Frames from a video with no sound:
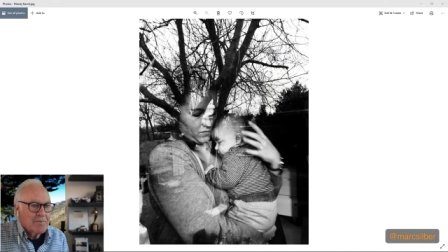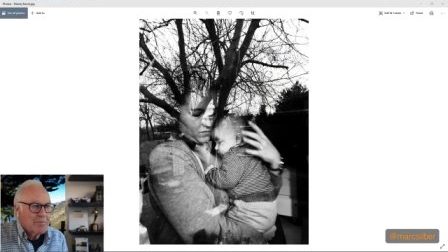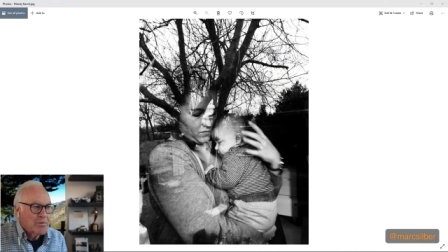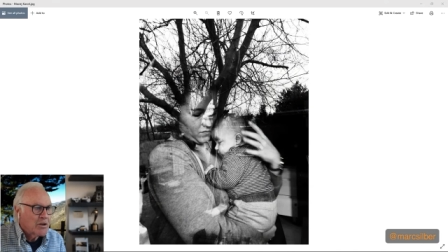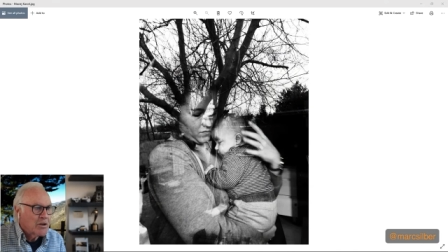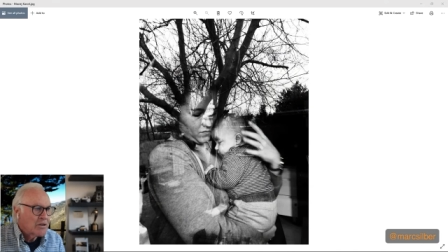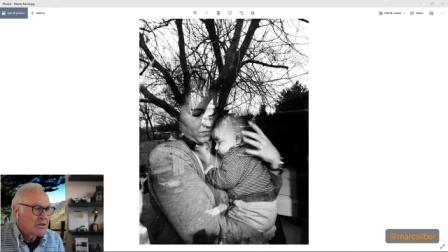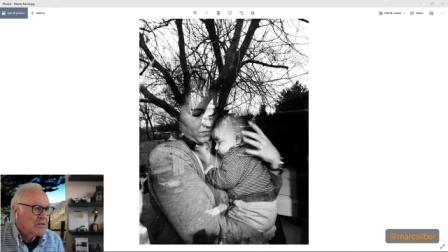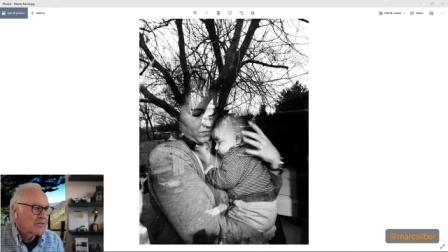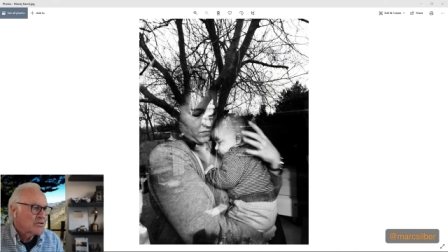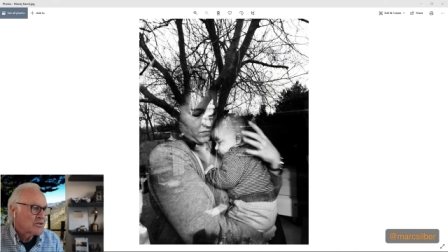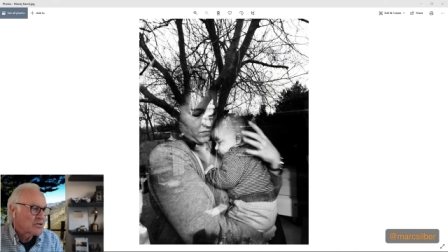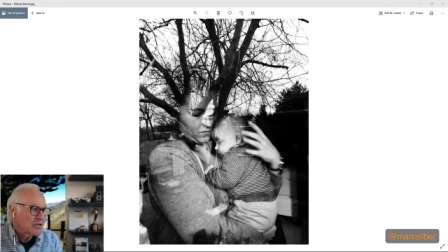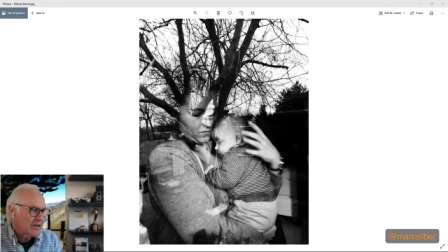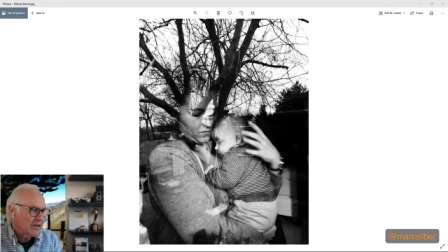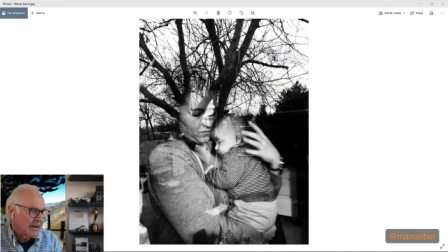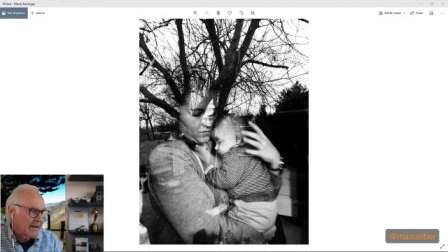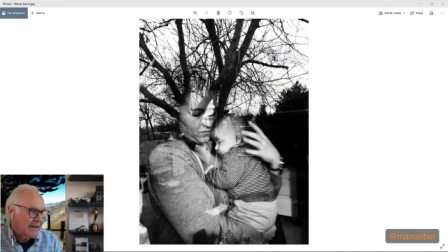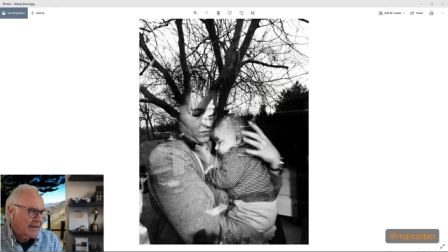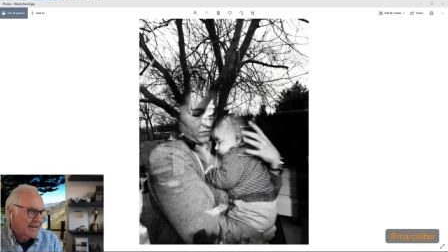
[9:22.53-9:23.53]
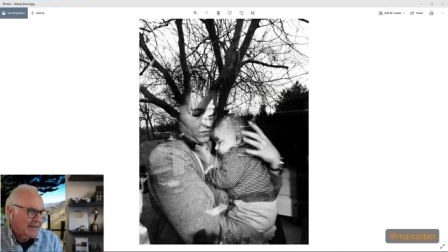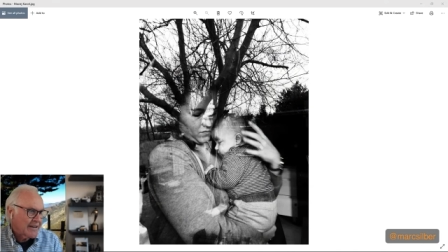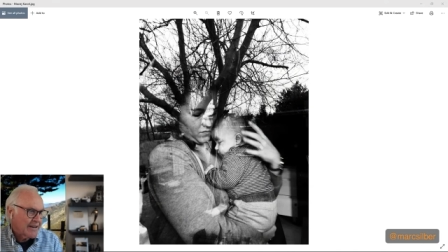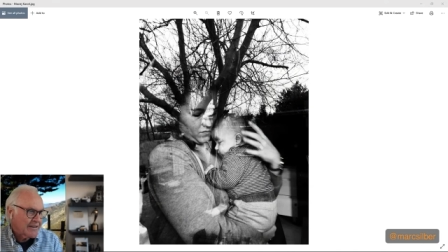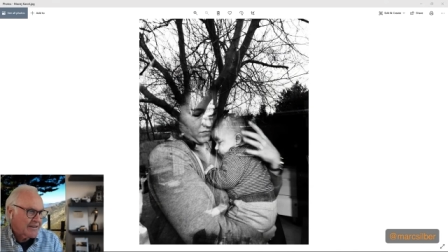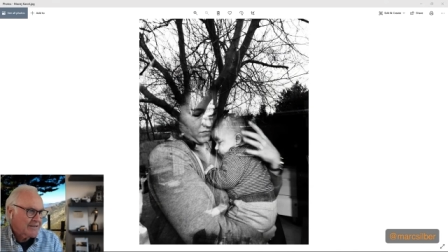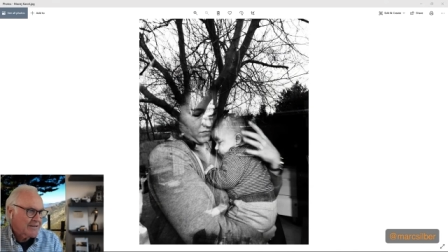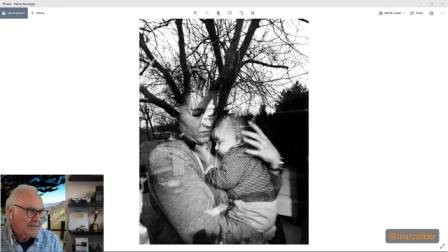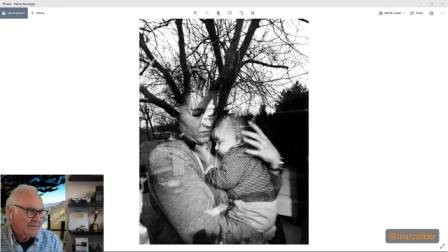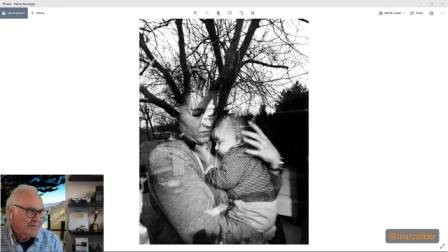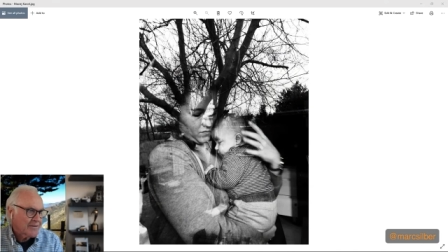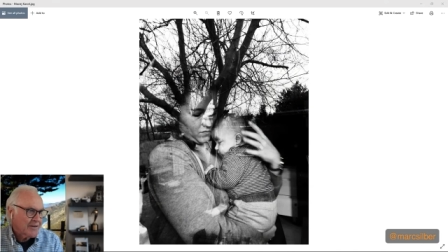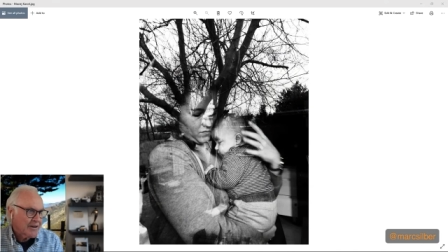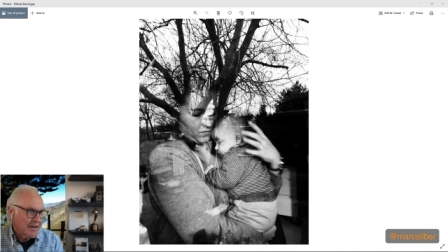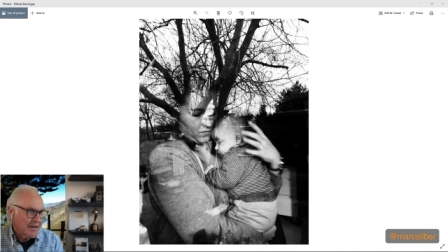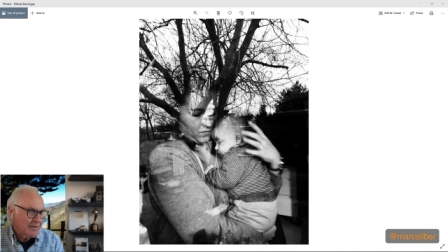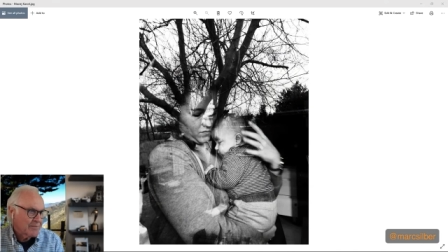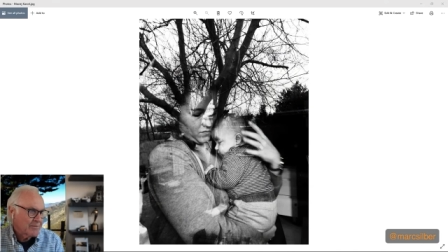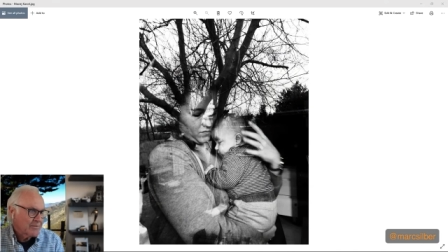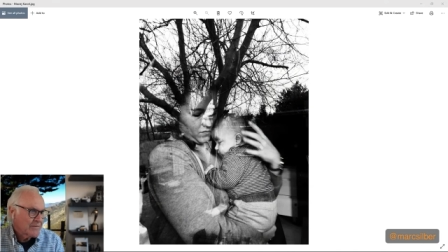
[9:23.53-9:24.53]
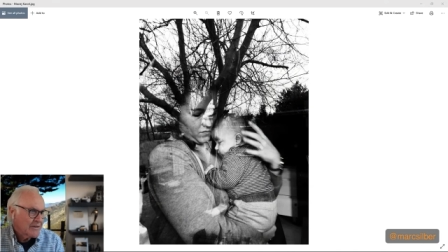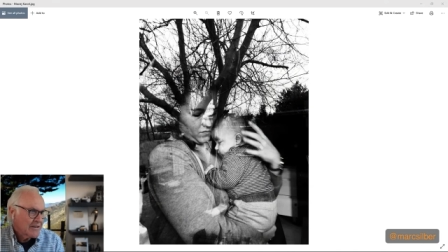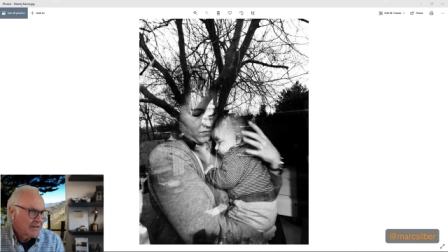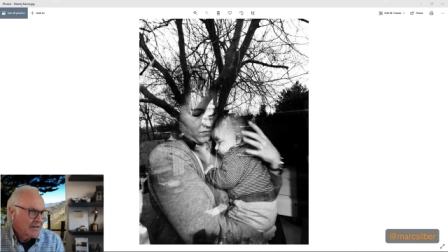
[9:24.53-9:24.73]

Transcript: that pulls your eye out of the frame.